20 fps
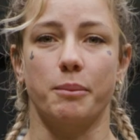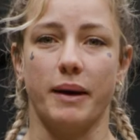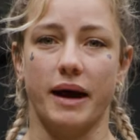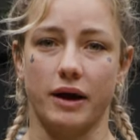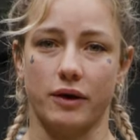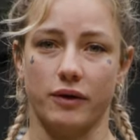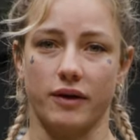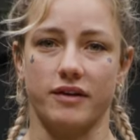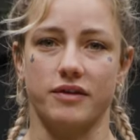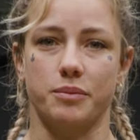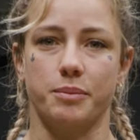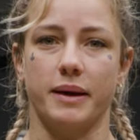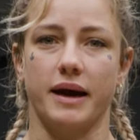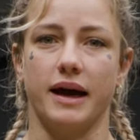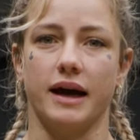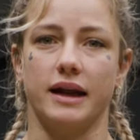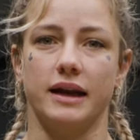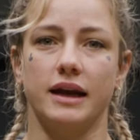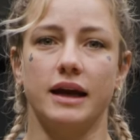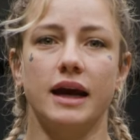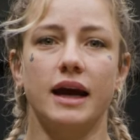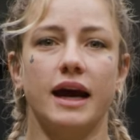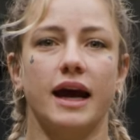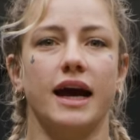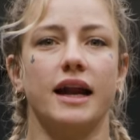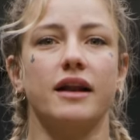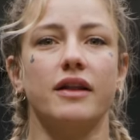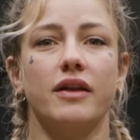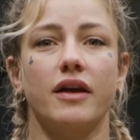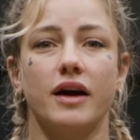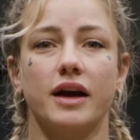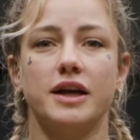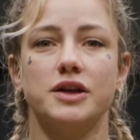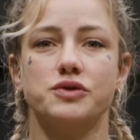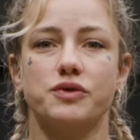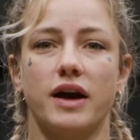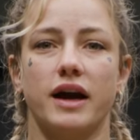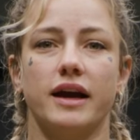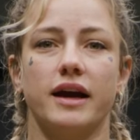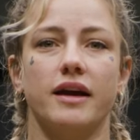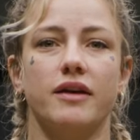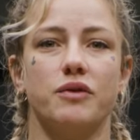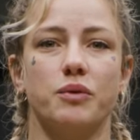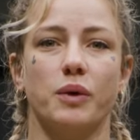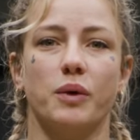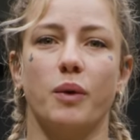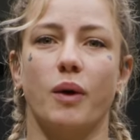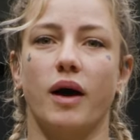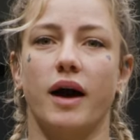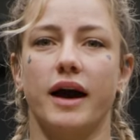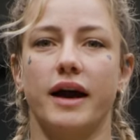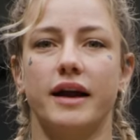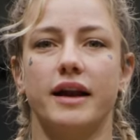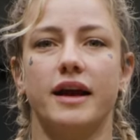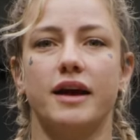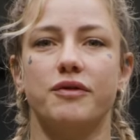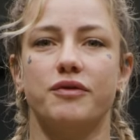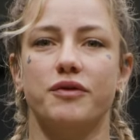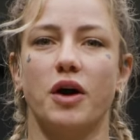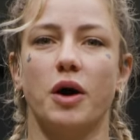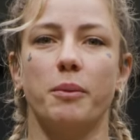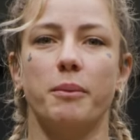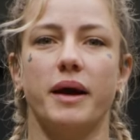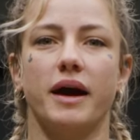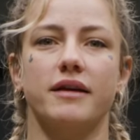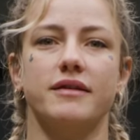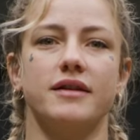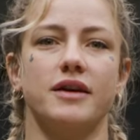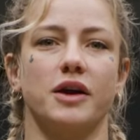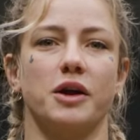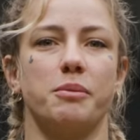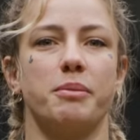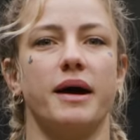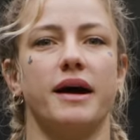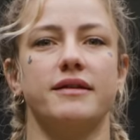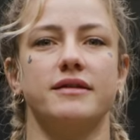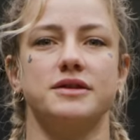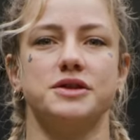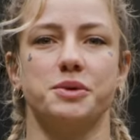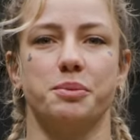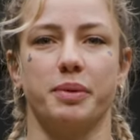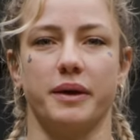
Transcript: backrest pad, and a luggage rack is required if not mounting on a passenger